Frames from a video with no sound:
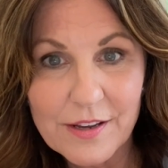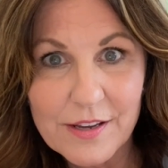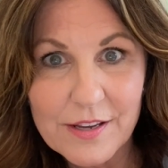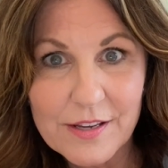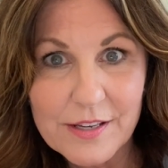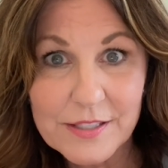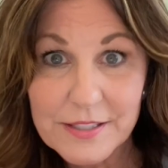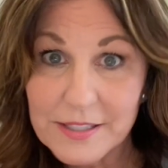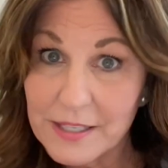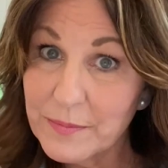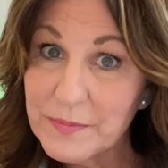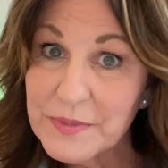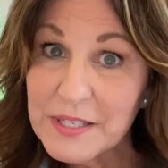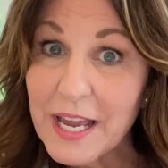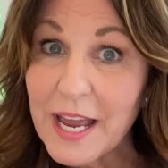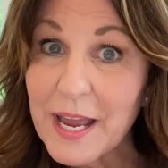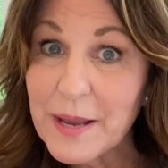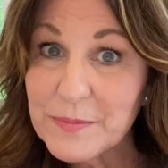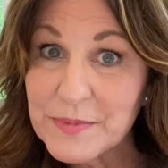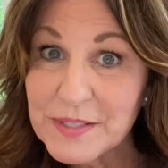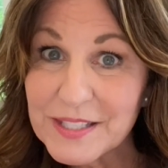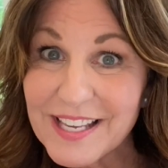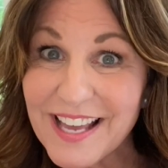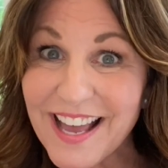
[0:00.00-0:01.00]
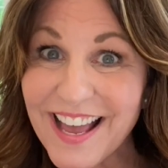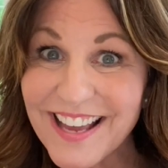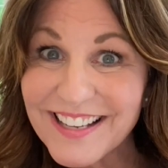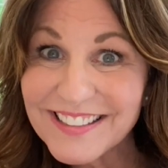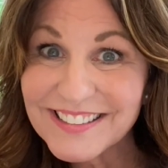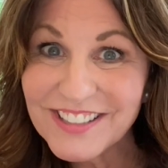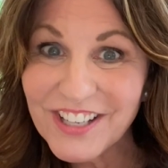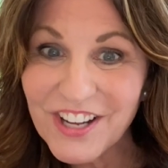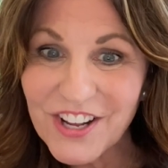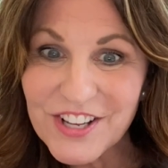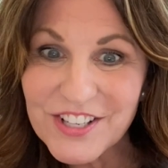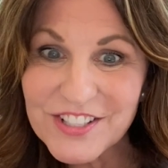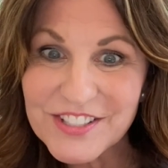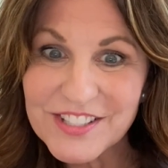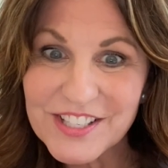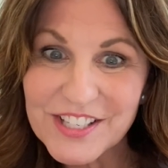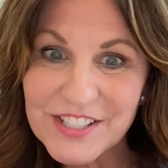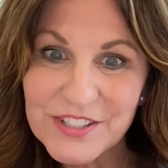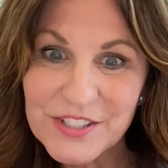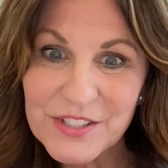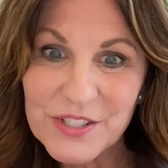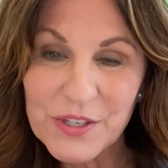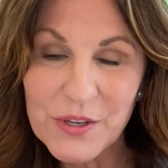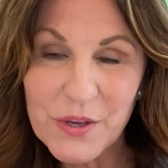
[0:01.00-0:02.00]
Sometimes God calls
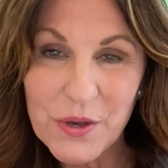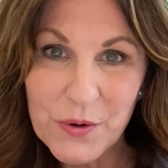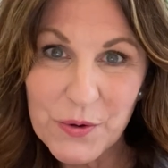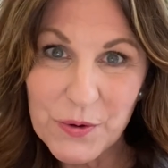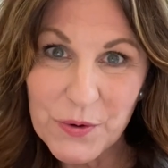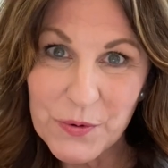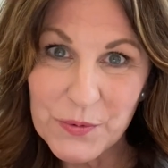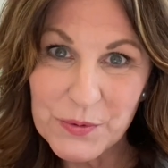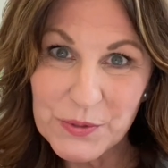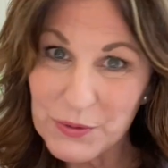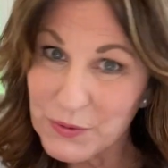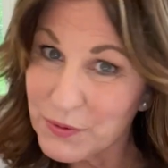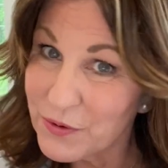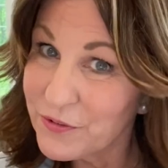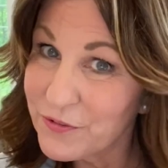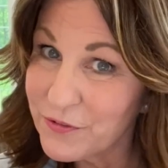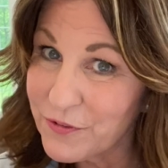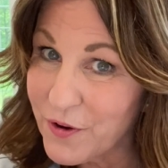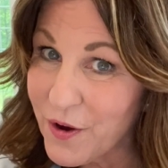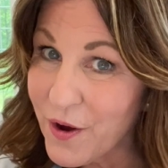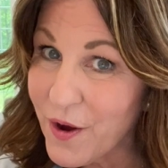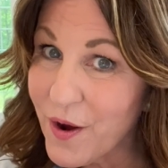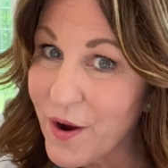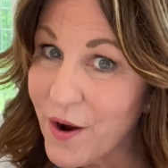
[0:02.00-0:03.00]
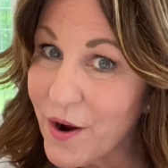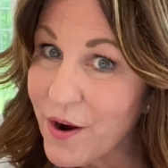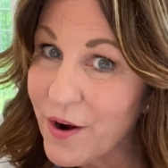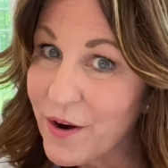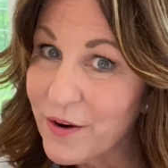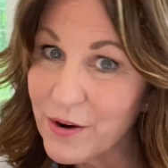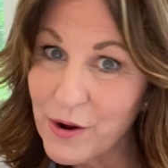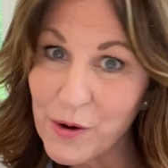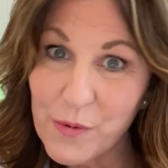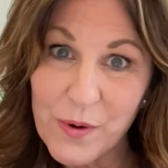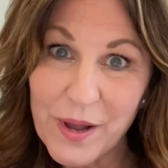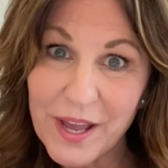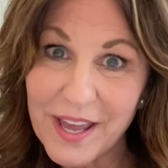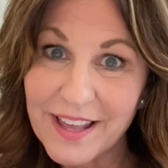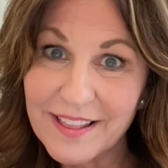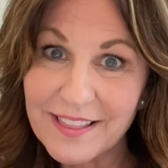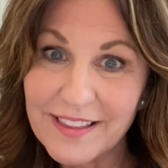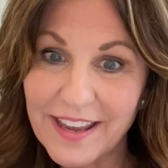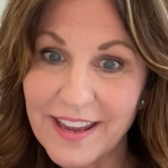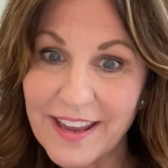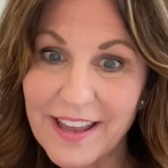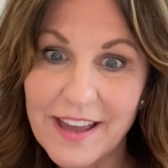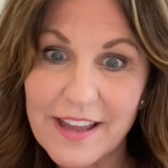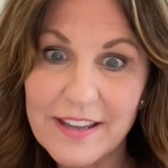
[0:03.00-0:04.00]
us to go to a faraway
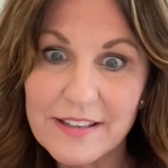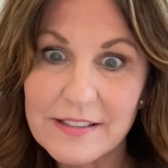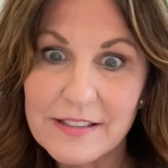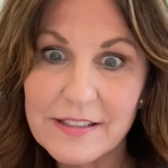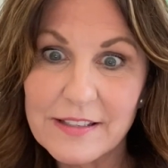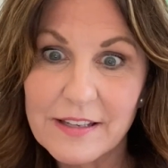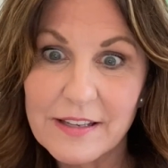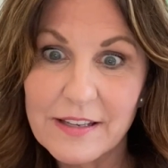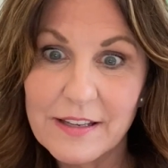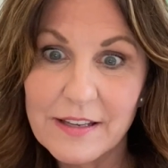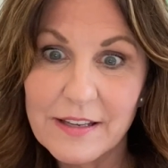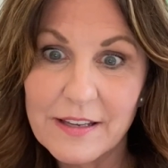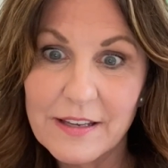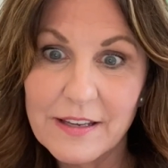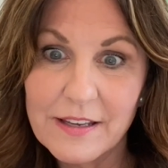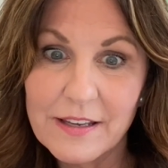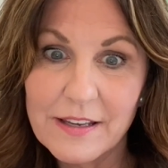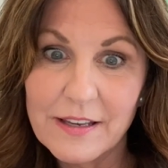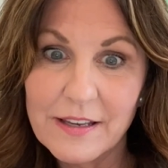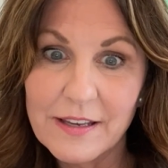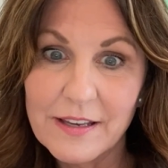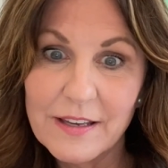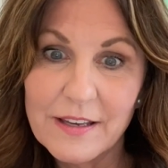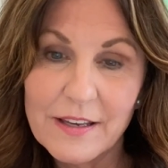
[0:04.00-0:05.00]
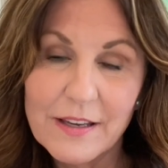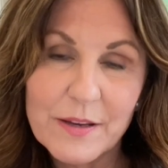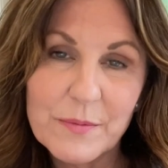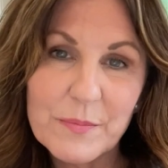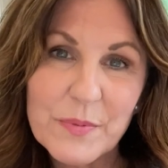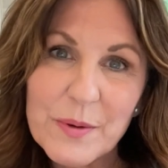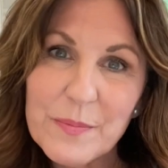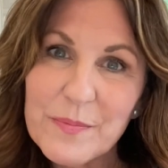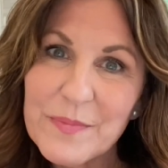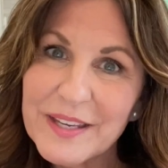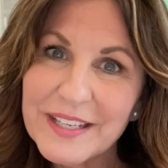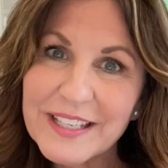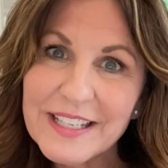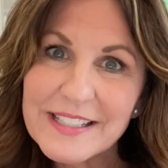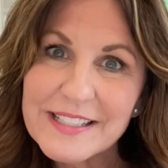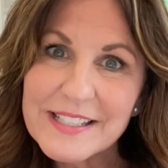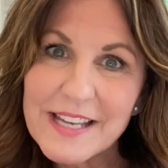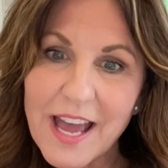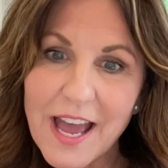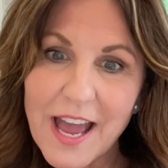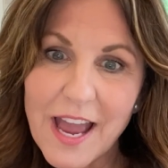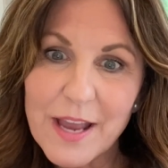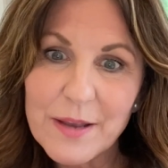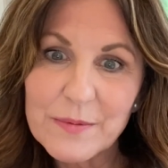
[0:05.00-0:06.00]
land. But many
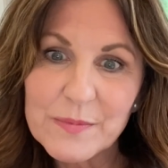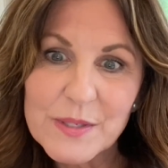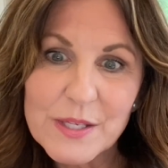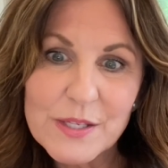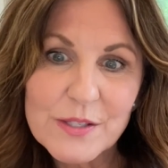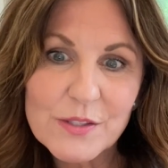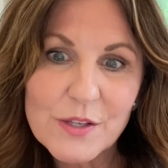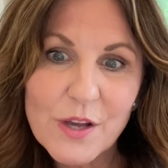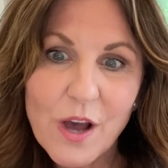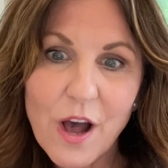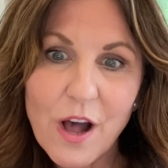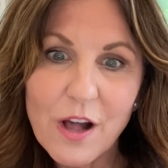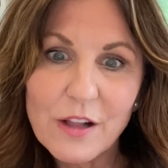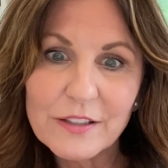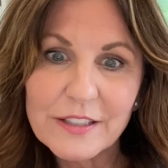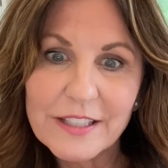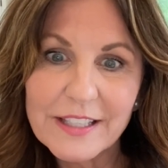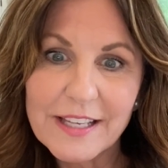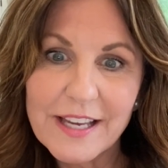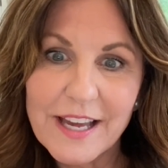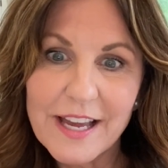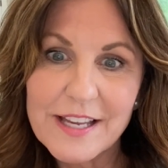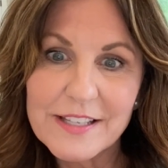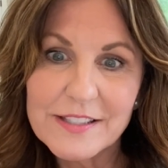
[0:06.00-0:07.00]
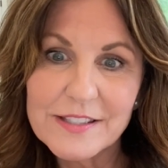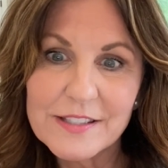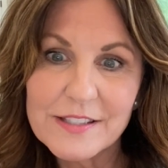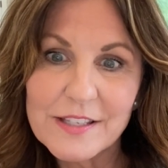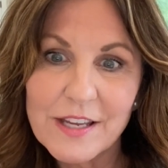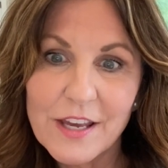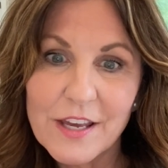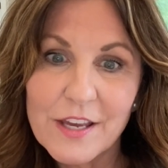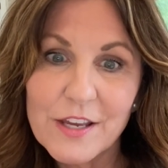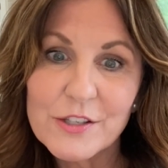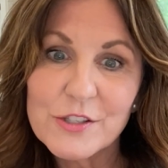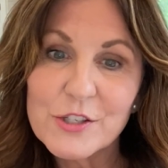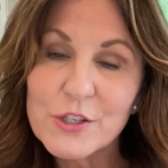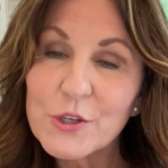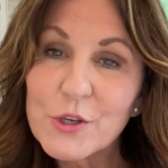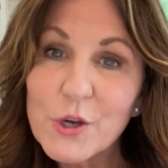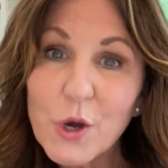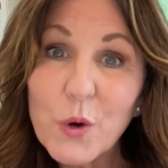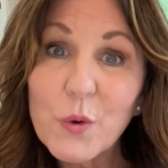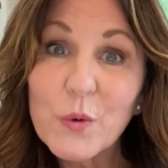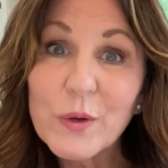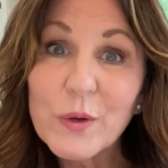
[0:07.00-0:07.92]
times he's calling us to go